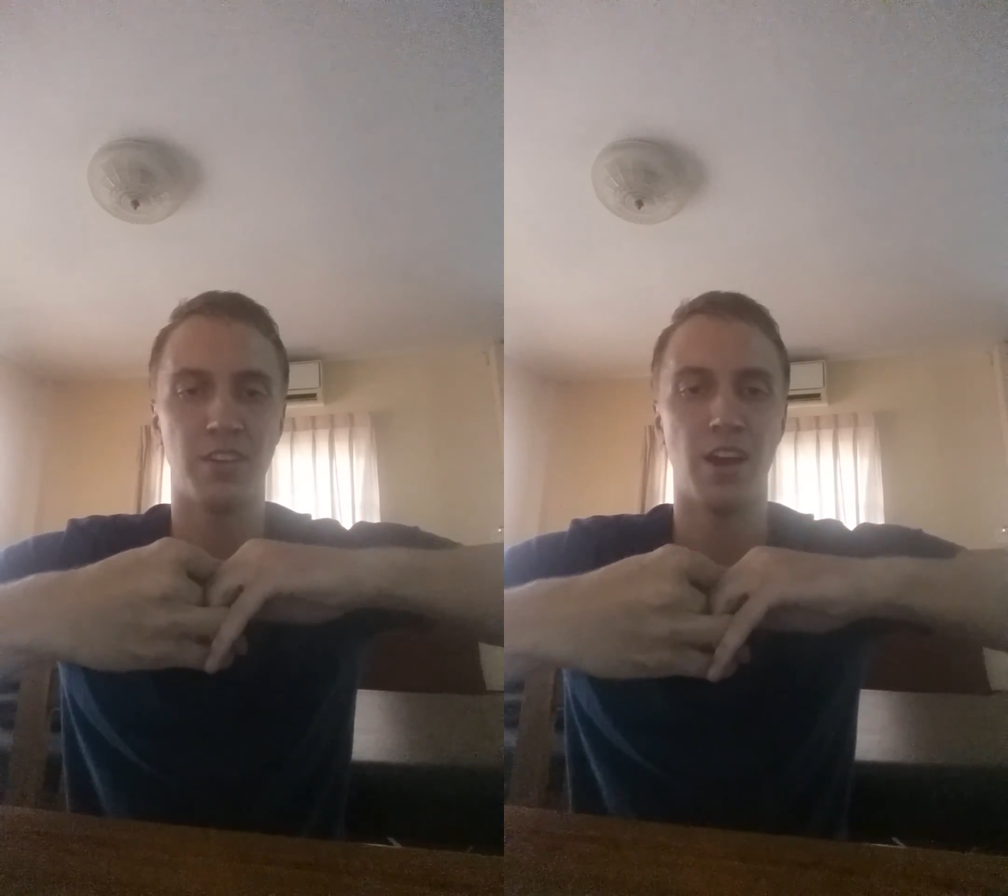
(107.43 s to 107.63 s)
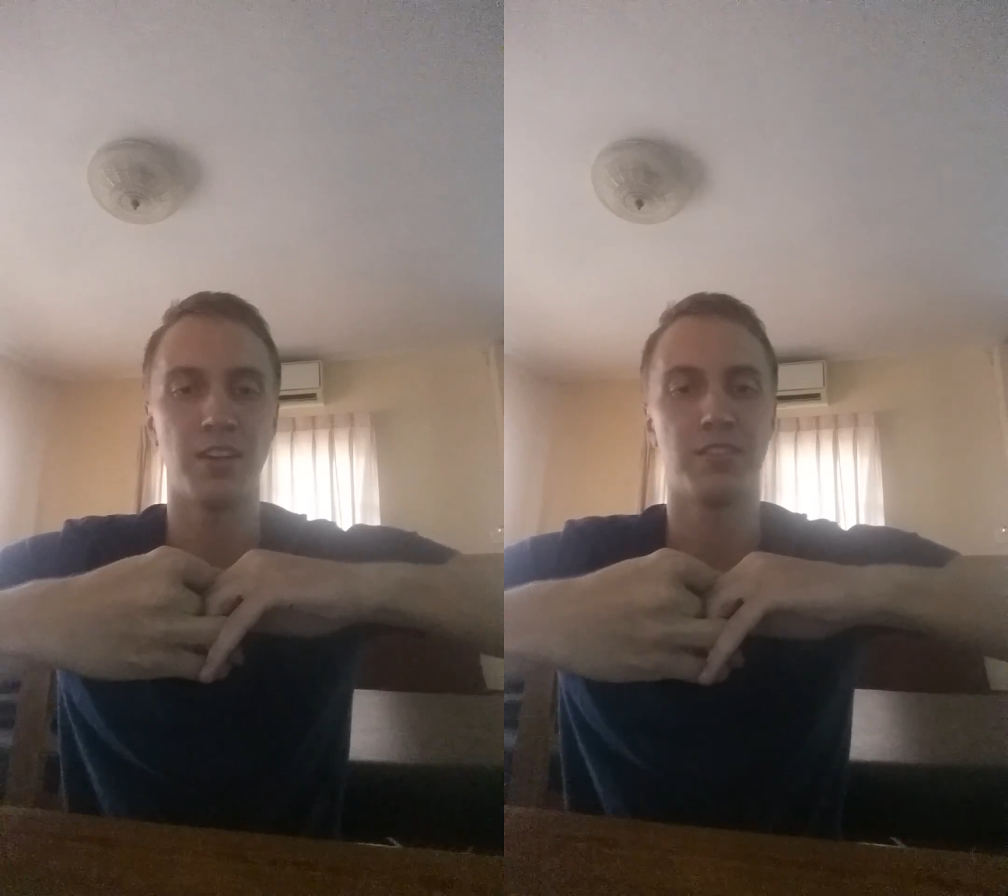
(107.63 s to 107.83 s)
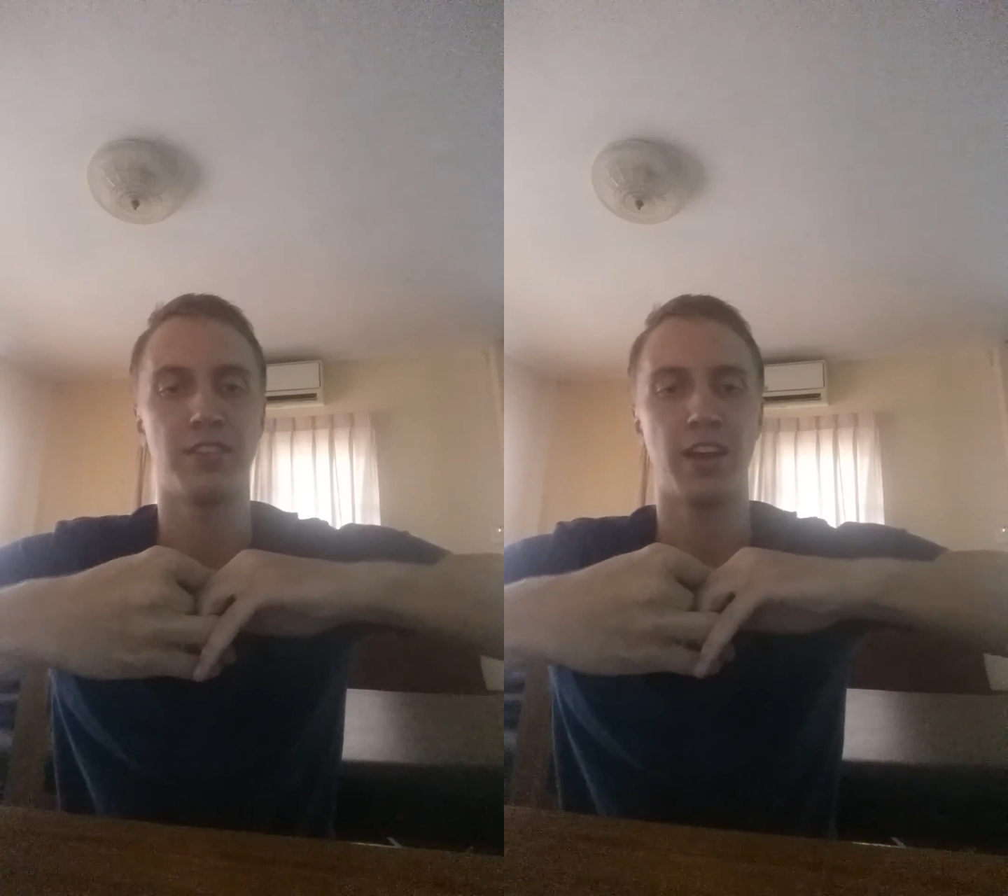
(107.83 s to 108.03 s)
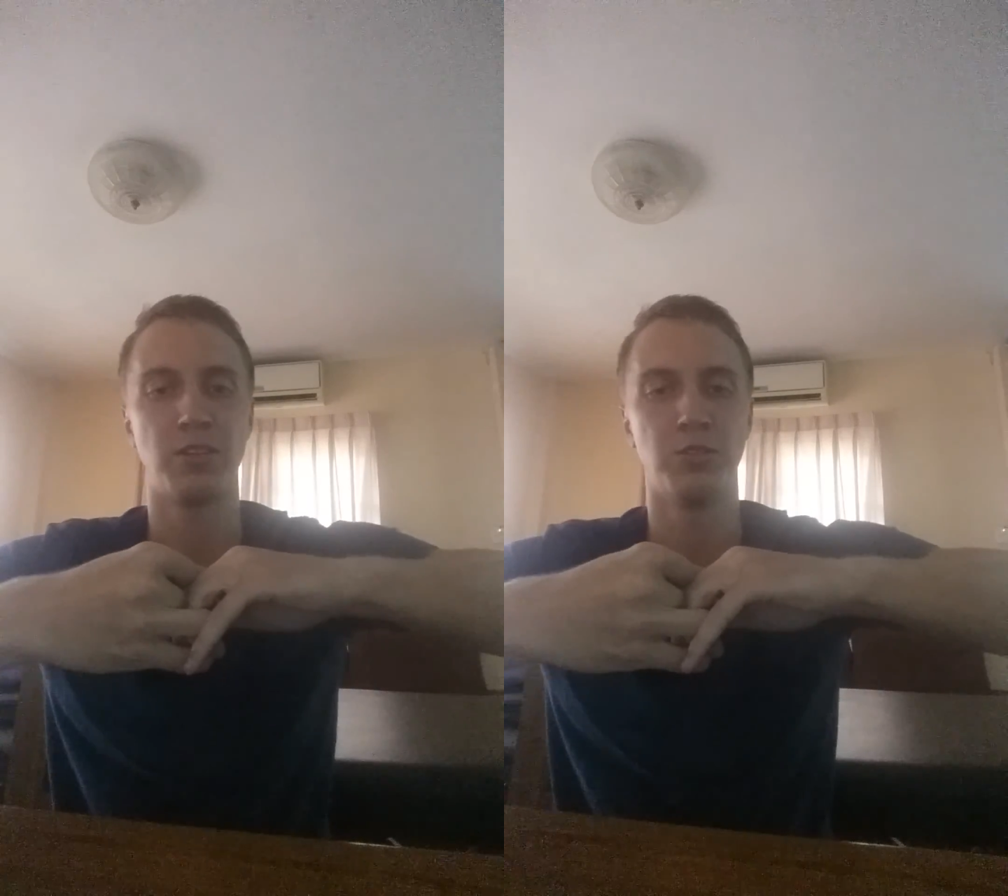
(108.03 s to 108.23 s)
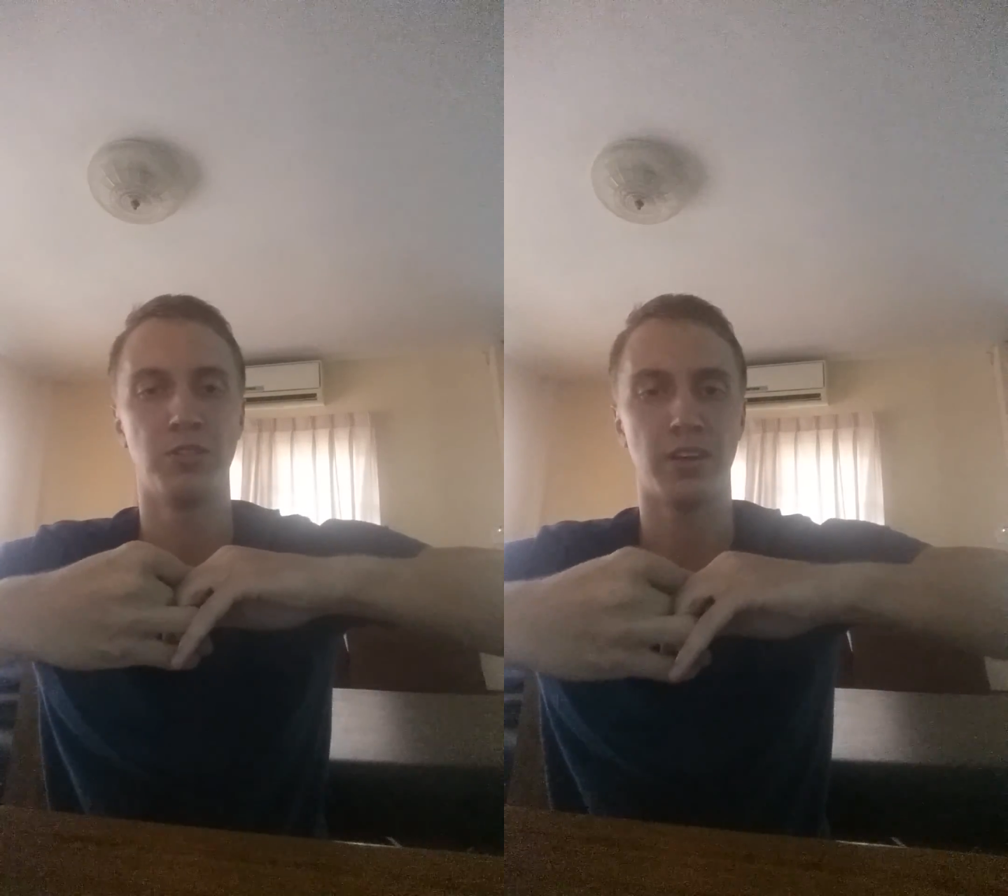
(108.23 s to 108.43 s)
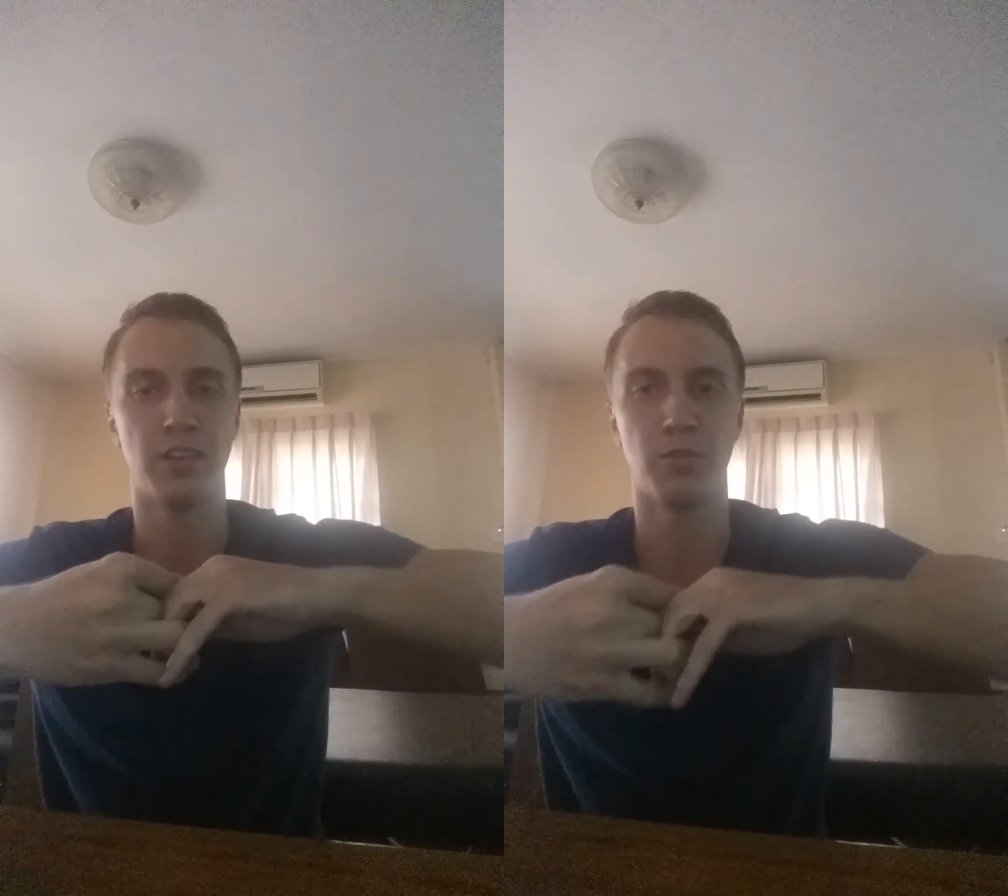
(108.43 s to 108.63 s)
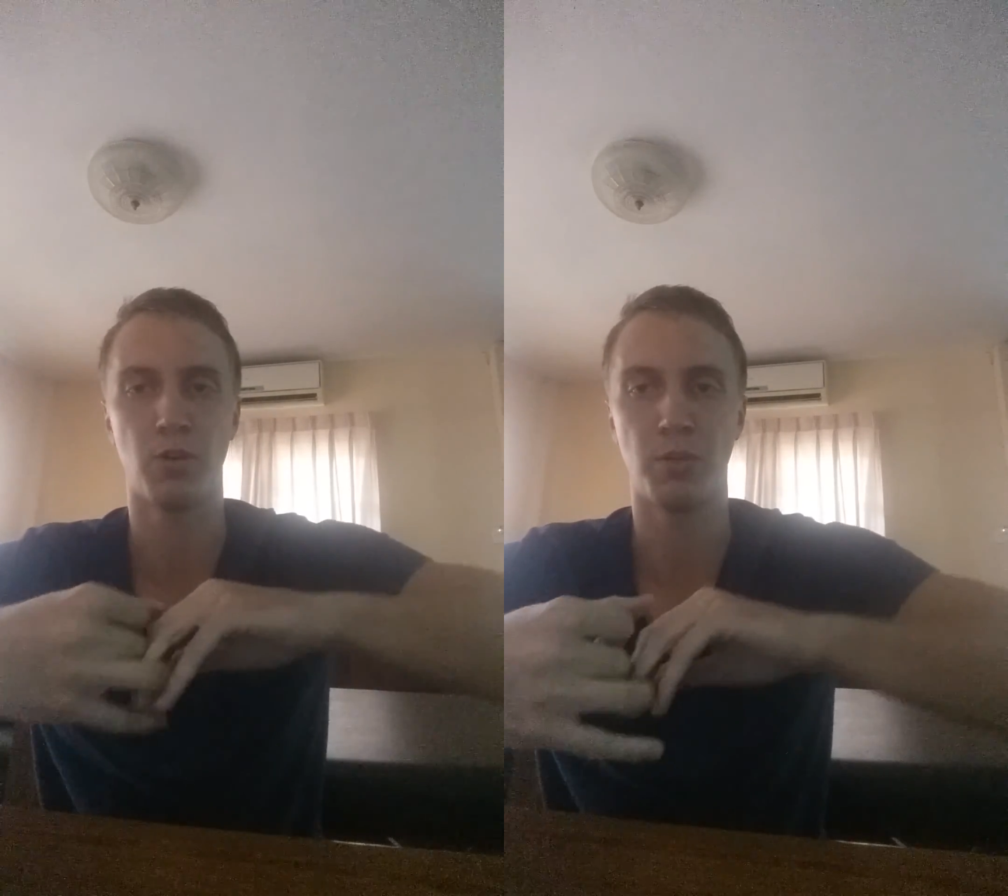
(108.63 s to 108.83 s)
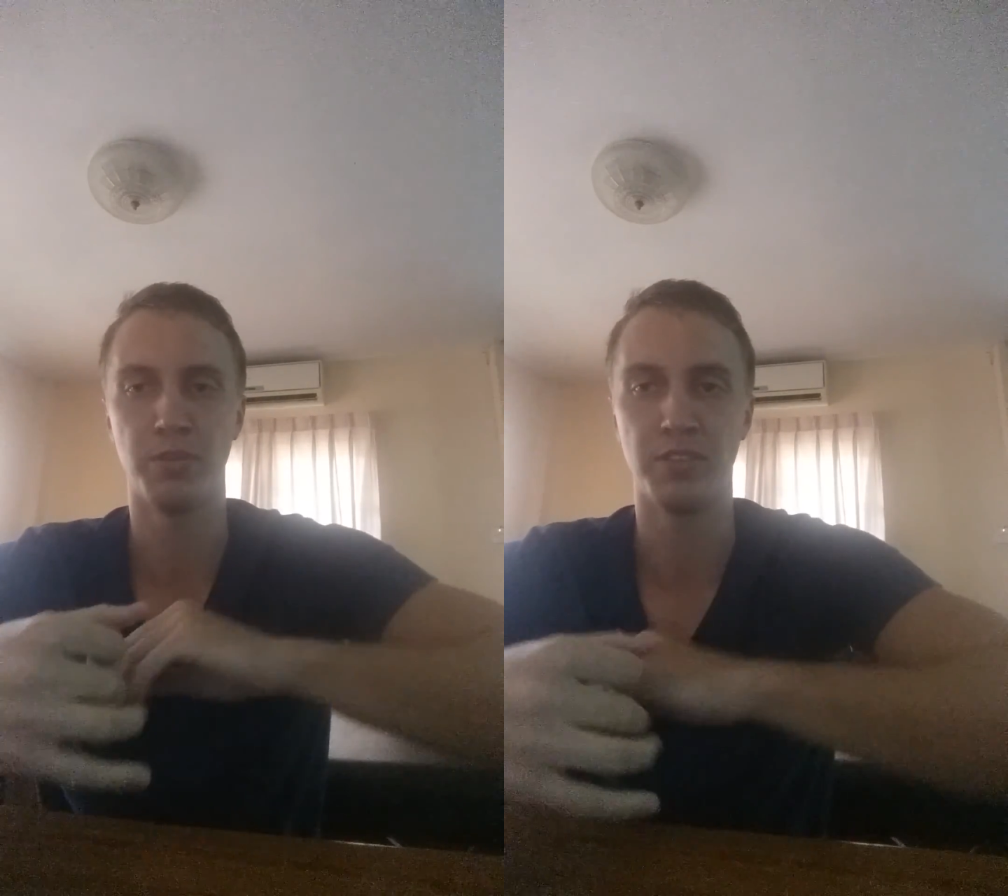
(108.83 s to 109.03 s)
tightens the ankle in a
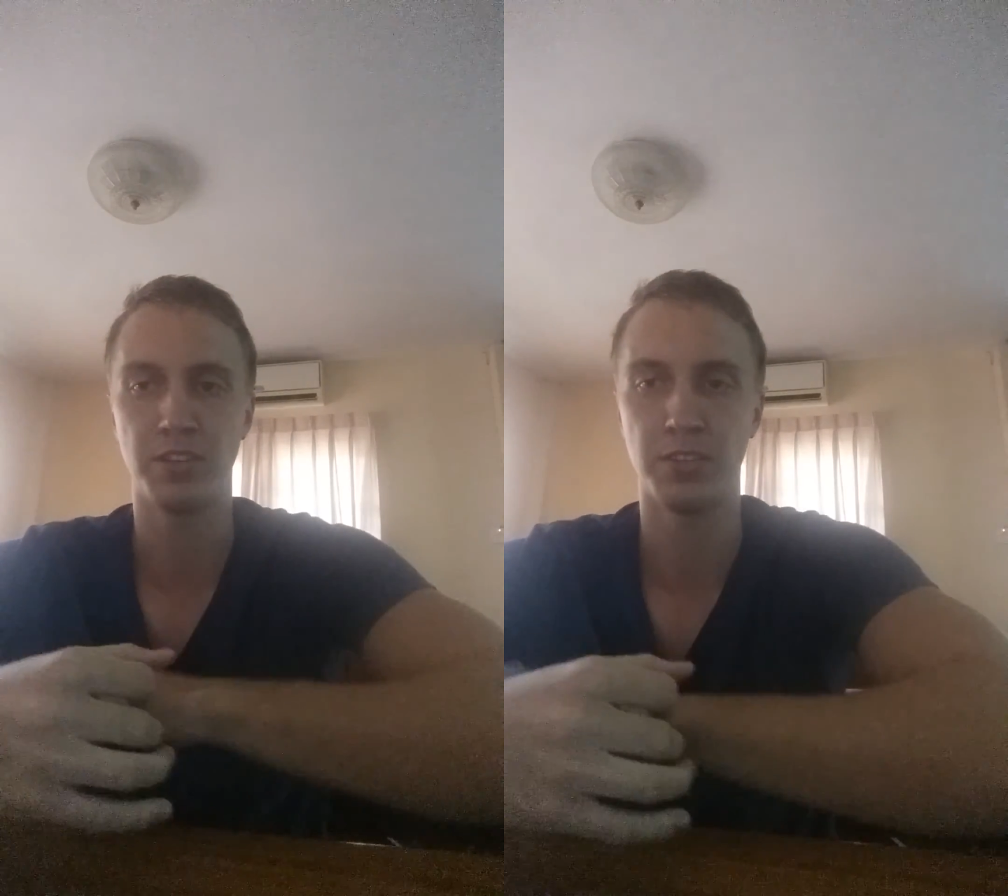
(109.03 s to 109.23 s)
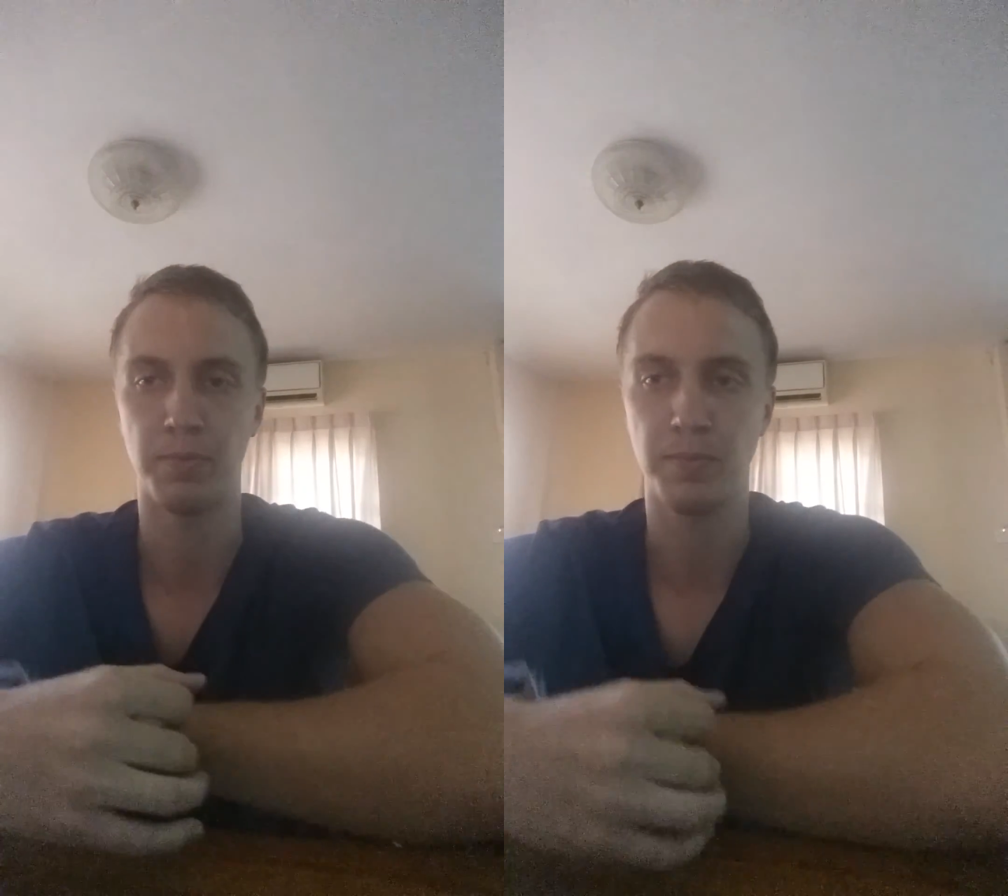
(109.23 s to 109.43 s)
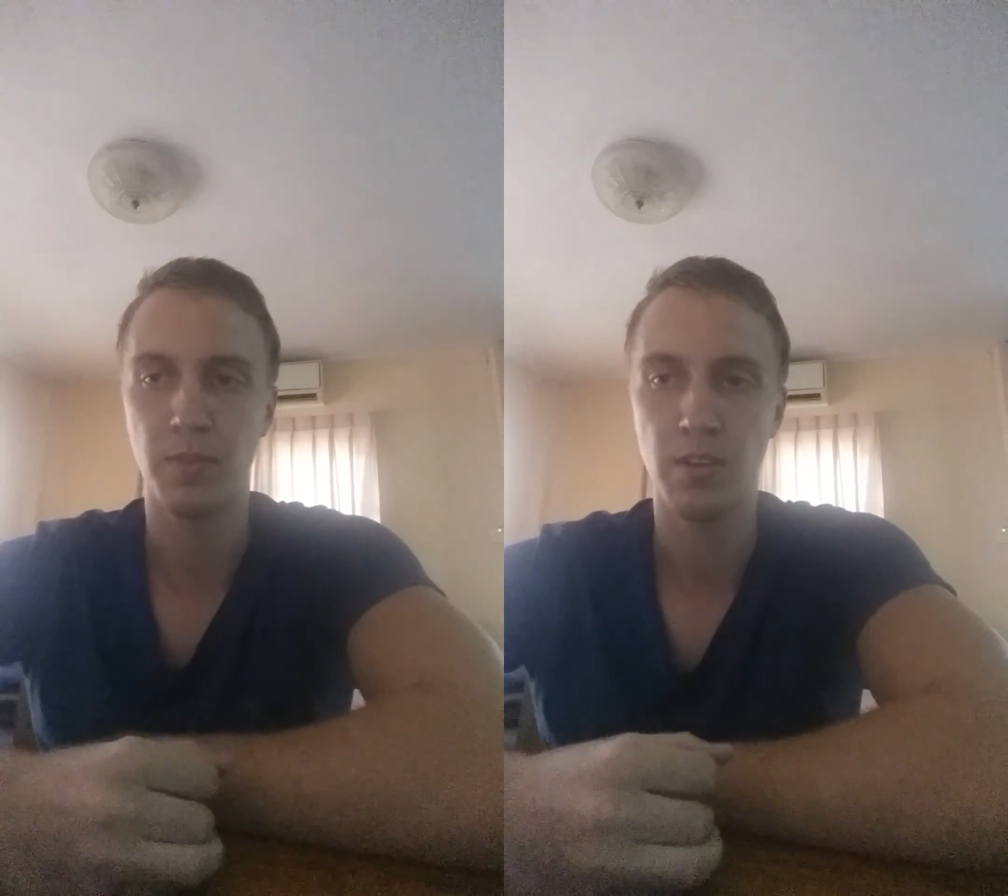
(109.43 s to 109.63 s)
wrong position.